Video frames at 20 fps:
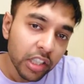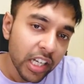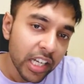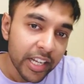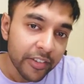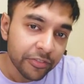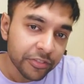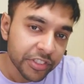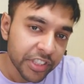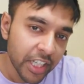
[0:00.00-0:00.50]
the
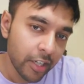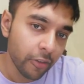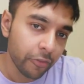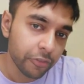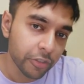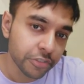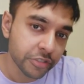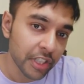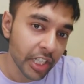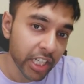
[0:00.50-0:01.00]
left side of
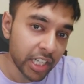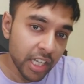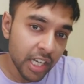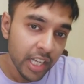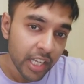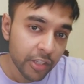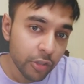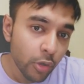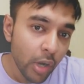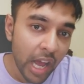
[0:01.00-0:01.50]
your screen,
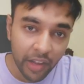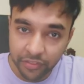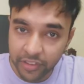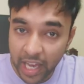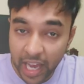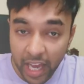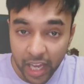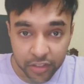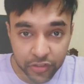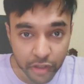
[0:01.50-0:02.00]
you have the
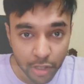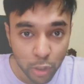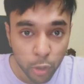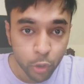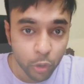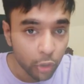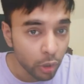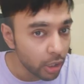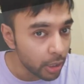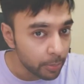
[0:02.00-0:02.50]
actual
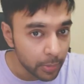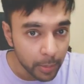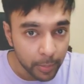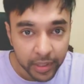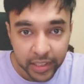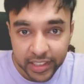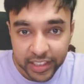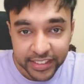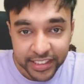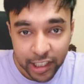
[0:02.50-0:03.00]
code to
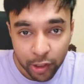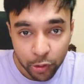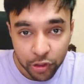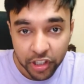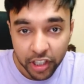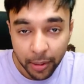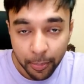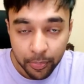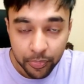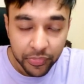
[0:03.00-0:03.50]
implement this
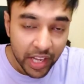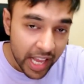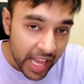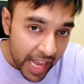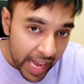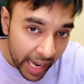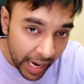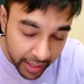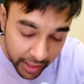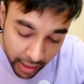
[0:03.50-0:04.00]
solution.
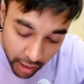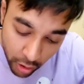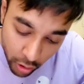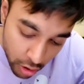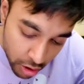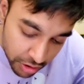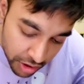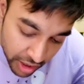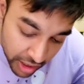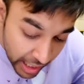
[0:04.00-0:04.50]
And
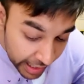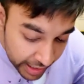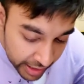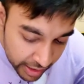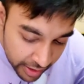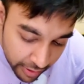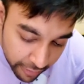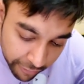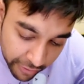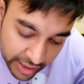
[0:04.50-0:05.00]
on the right,
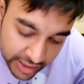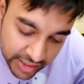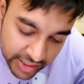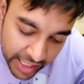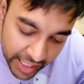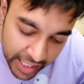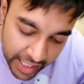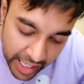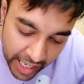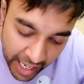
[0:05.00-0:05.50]
once
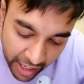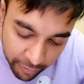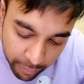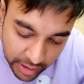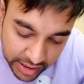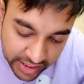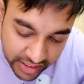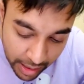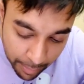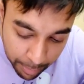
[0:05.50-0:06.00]
again I have my
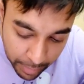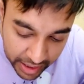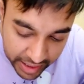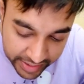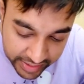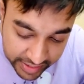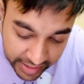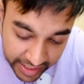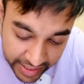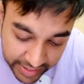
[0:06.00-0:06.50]
sample
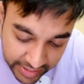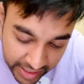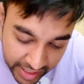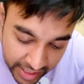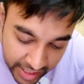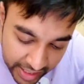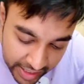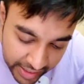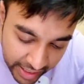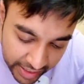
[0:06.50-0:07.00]
test case
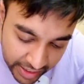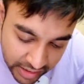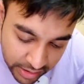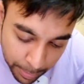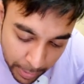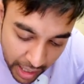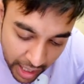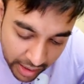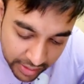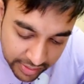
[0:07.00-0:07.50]
that is
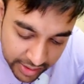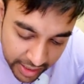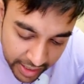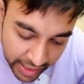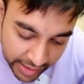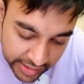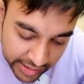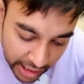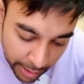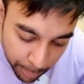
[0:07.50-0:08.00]
passed in
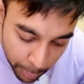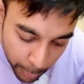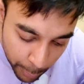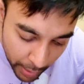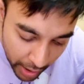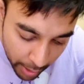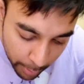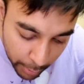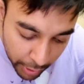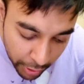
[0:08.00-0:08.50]
as an input
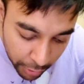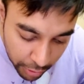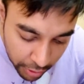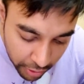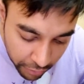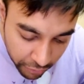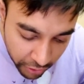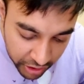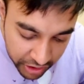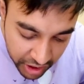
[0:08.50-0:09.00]
parameter to
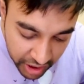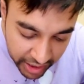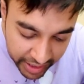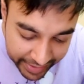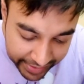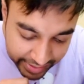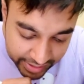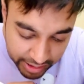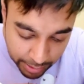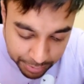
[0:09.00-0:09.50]
the function
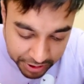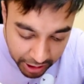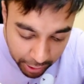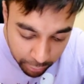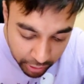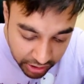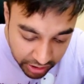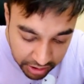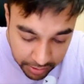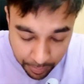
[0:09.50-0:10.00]
is
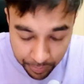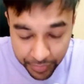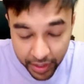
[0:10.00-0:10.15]
subsequence.